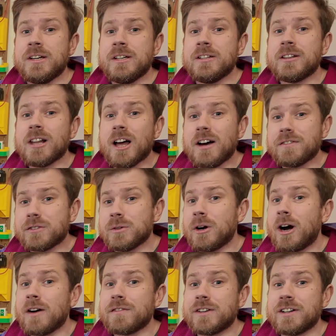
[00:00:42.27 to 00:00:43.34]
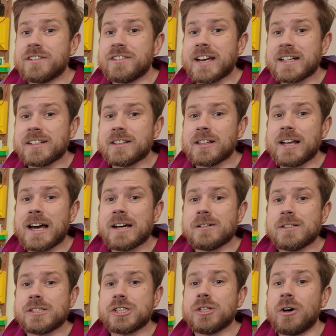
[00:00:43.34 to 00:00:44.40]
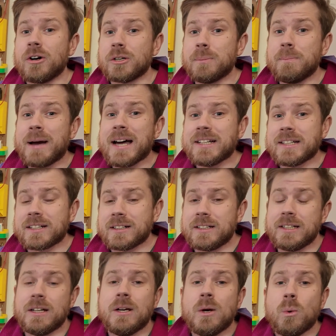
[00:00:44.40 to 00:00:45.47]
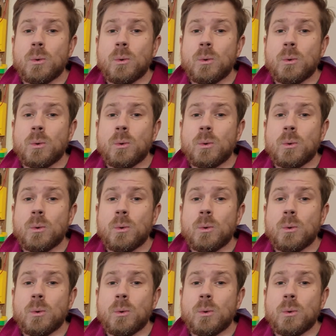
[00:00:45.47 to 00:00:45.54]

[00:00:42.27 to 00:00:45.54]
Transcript: You'd love to offer a second language automatically